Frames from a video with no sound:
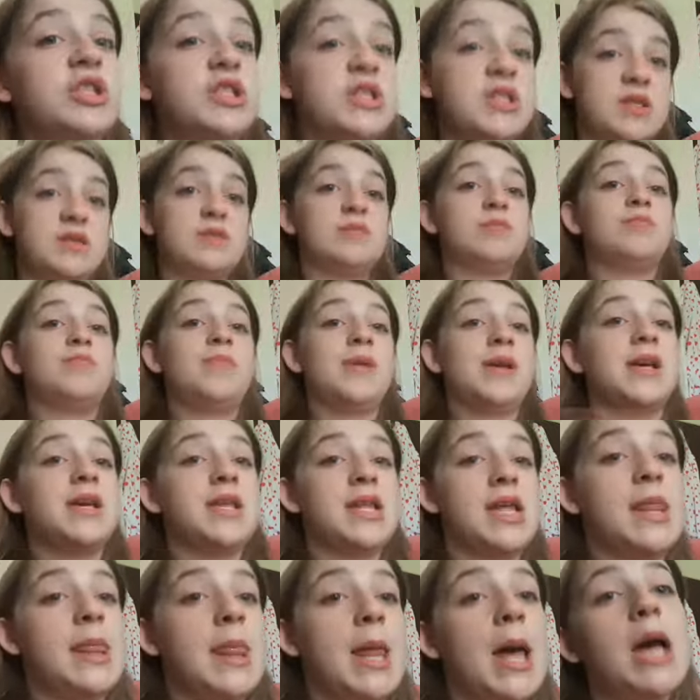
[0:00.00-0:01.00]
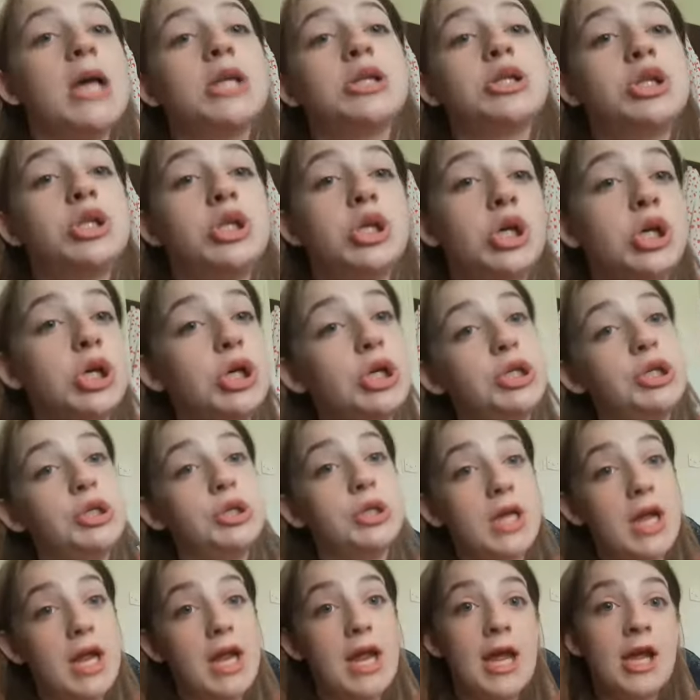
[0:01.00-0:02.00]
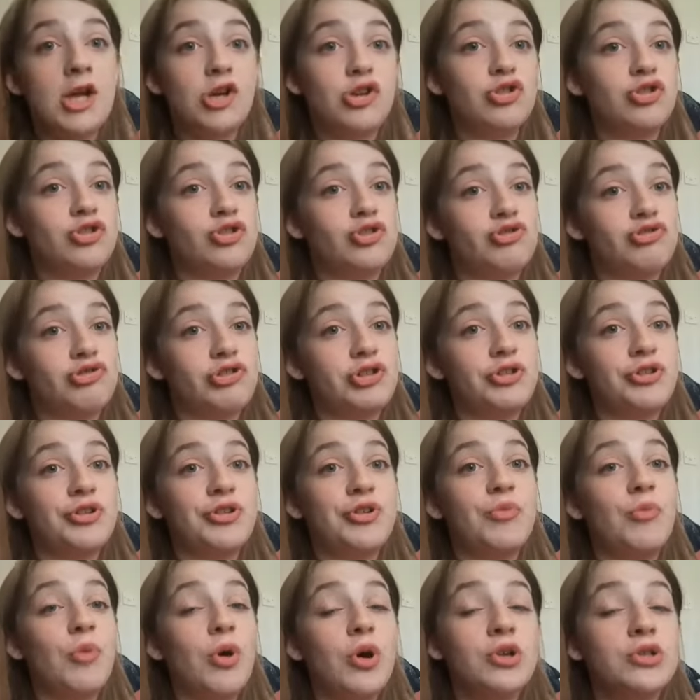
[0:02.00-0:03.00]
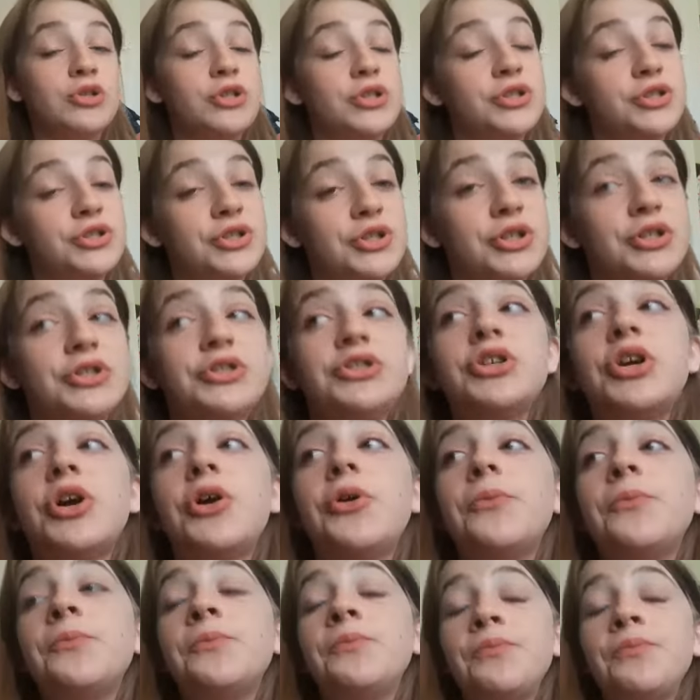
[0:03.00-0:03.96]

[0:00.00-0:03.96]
is bigger than that, so you'll get extra than what I just showed you.